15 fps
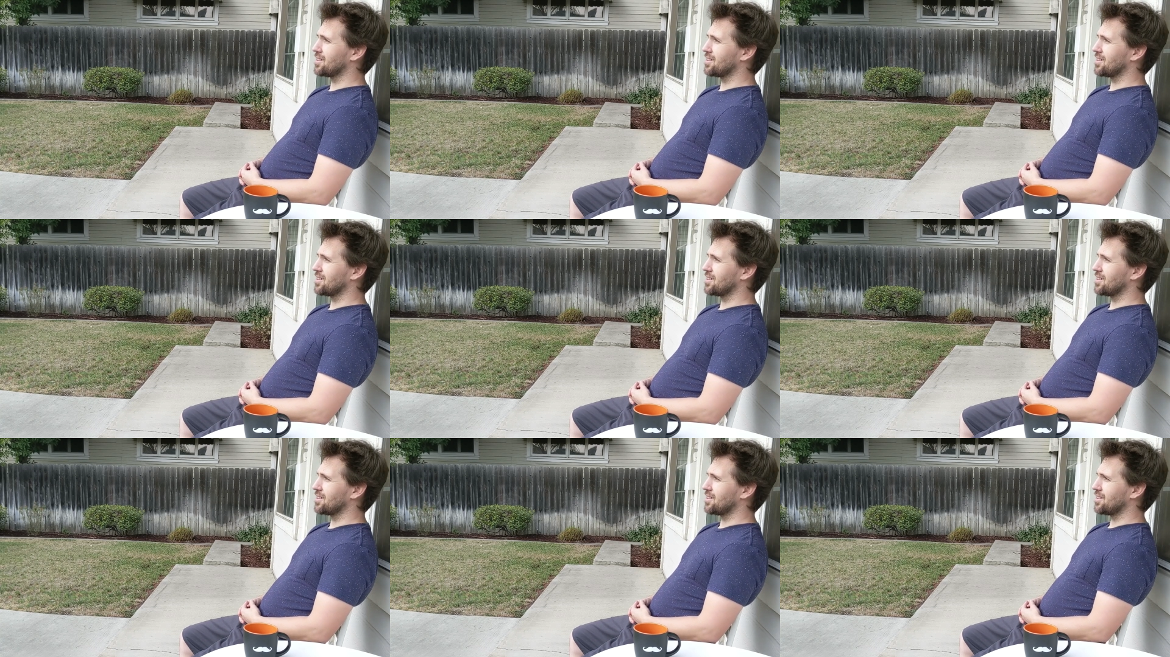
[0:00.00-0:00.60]

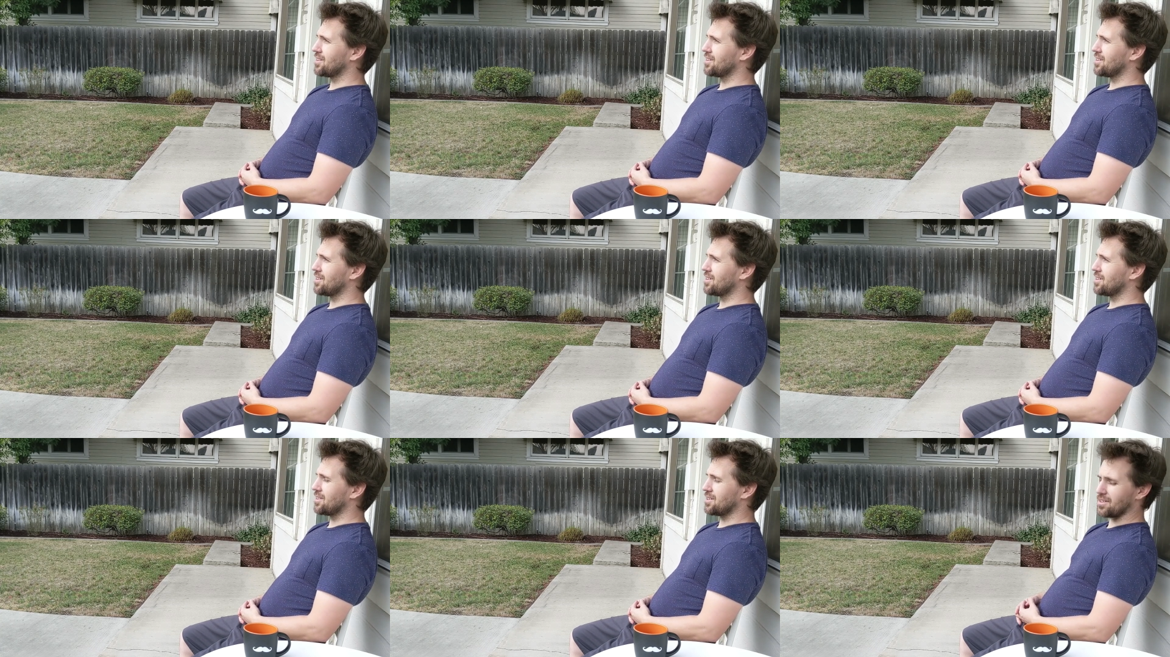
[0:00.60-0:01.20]

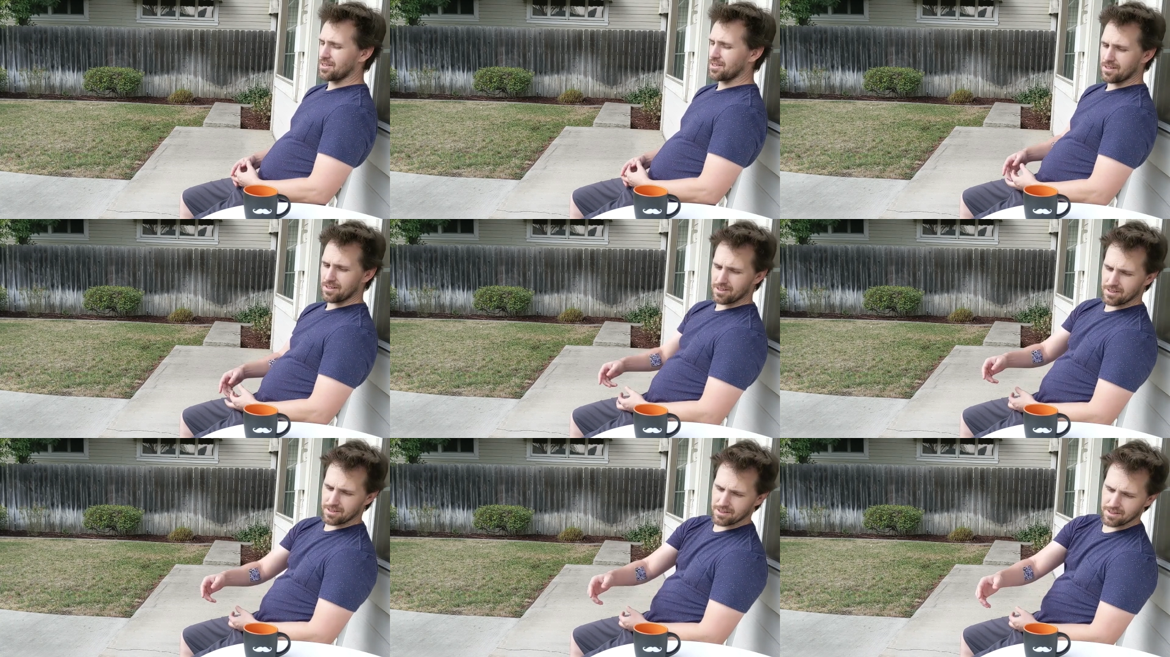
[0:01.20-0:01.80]

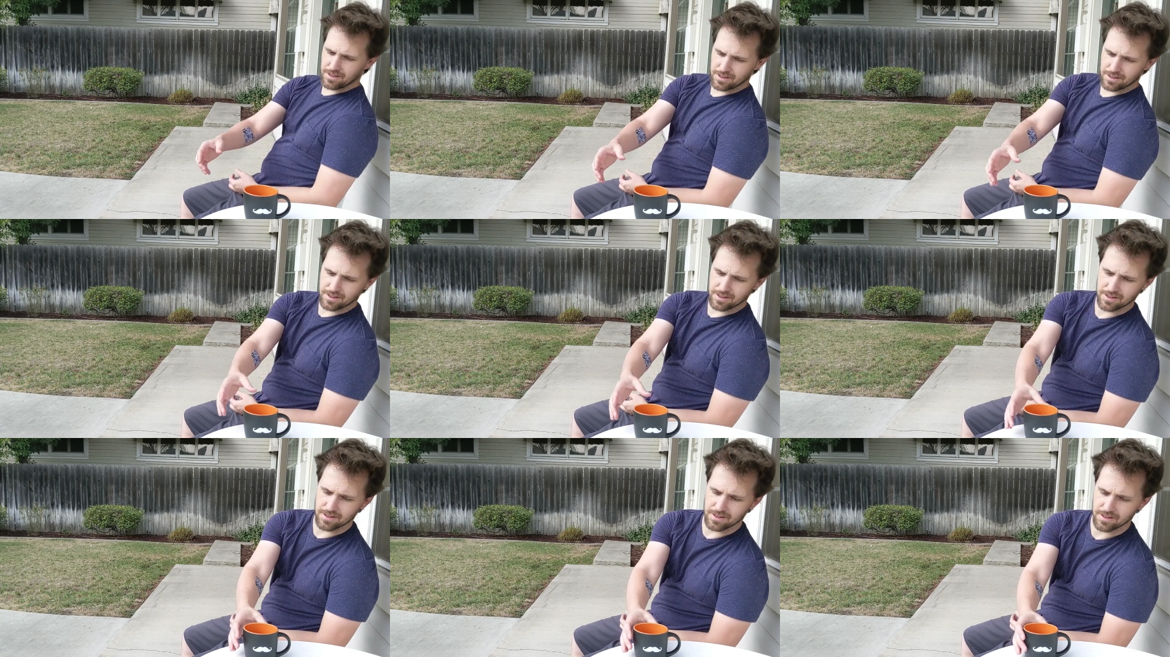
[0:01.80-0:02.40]

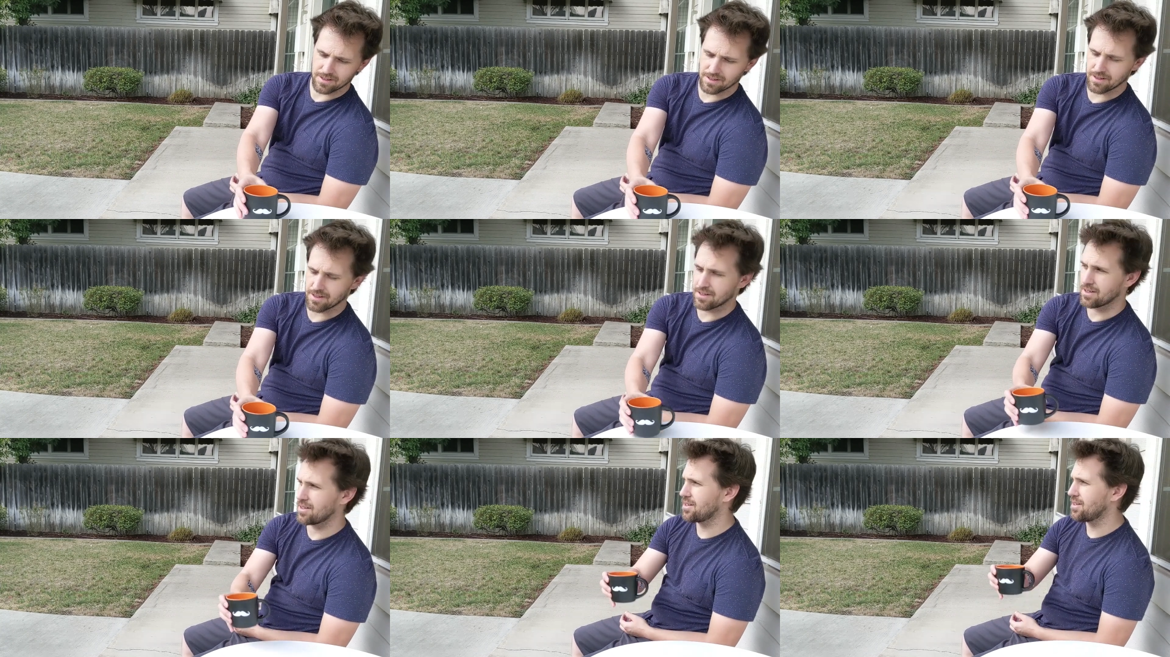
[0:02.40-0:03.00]

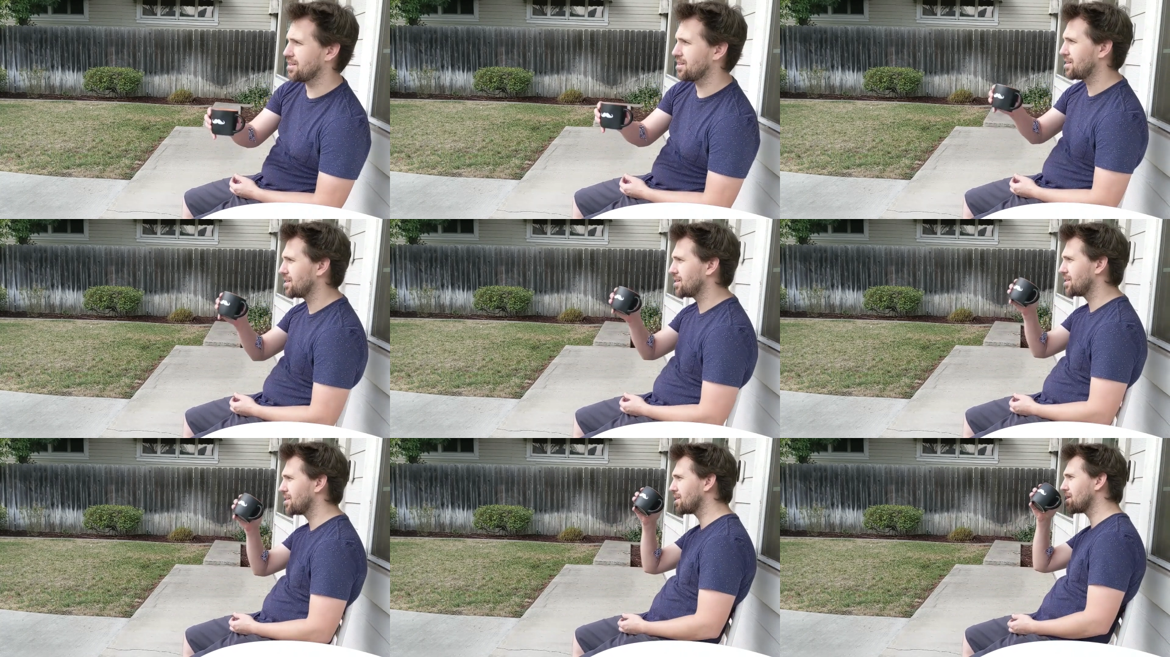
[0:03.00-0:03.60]

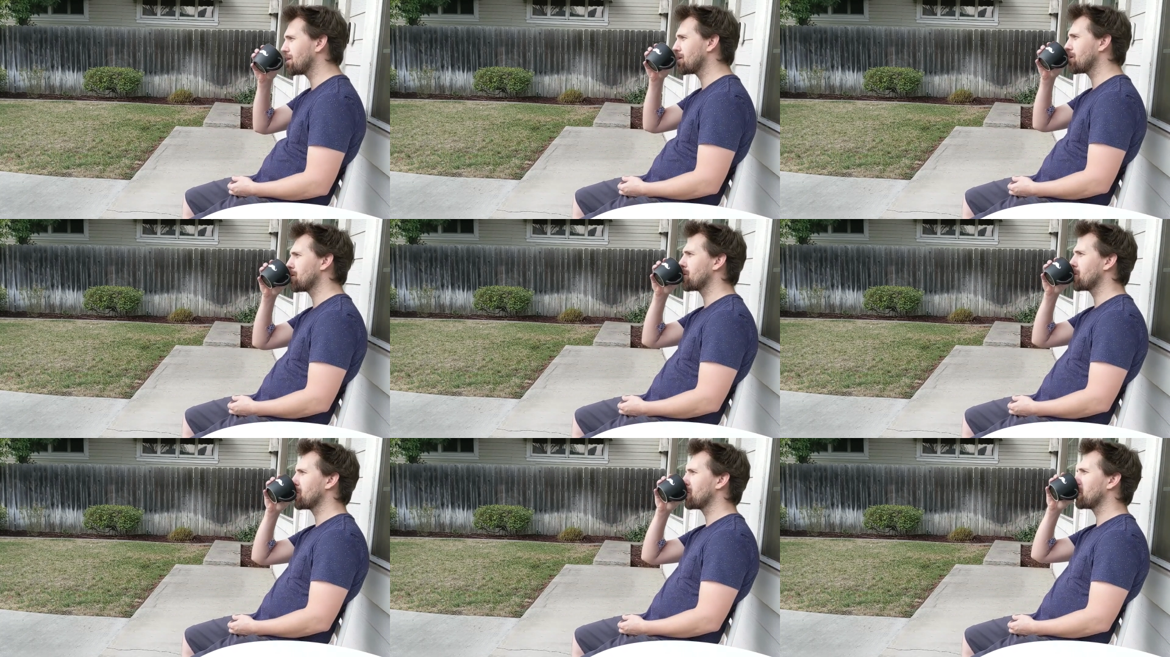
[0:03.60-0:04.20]

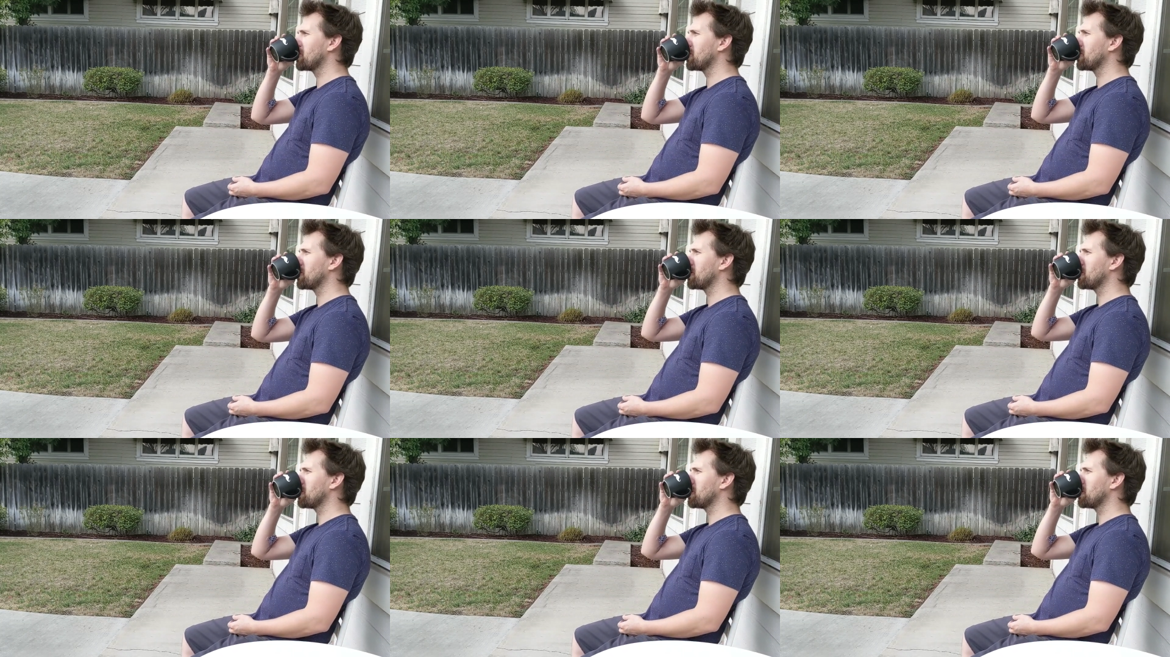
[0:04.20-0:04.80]

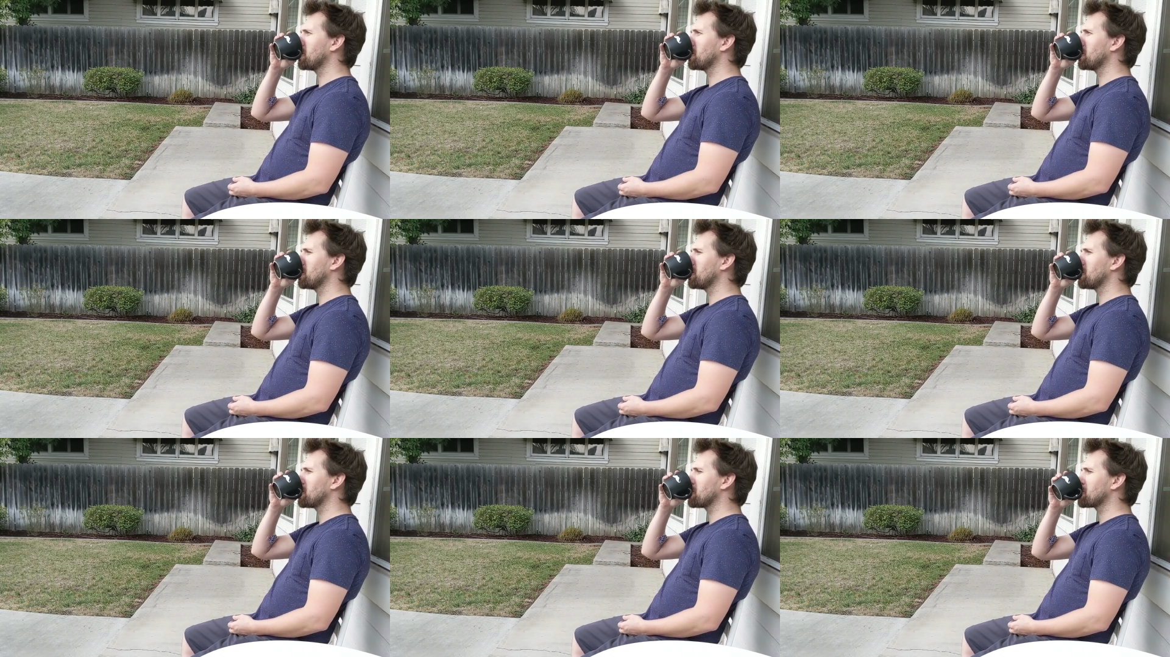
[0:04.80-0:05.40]

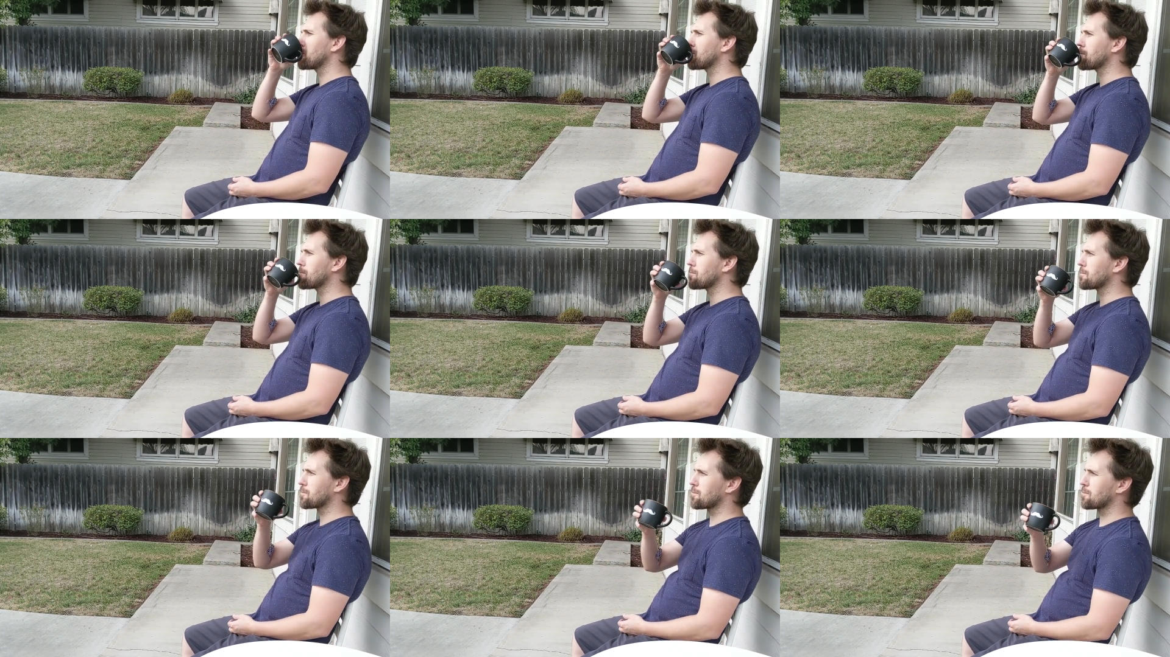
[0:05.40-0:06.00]

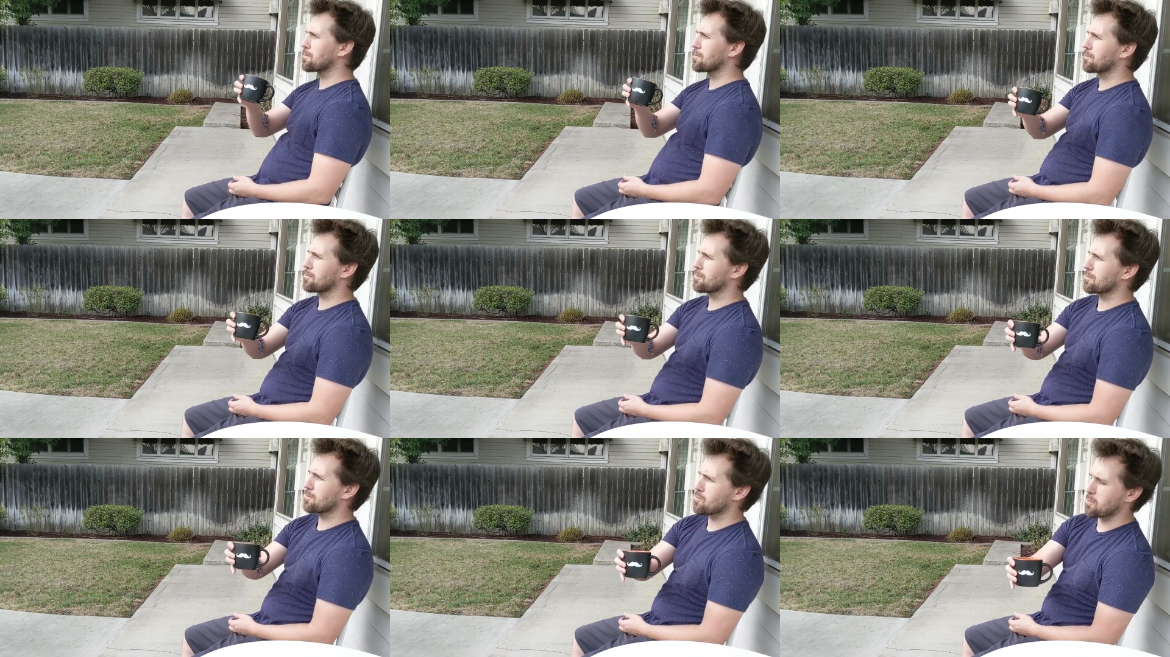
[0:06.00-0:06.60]

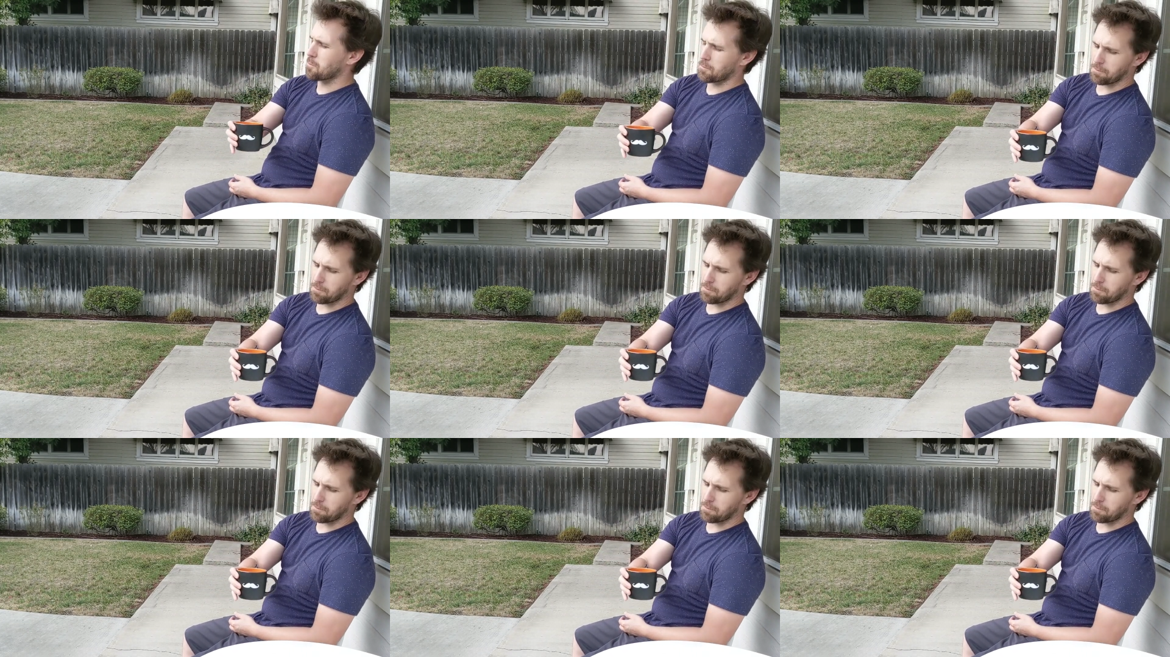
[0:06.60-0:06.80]
Nobody speaks.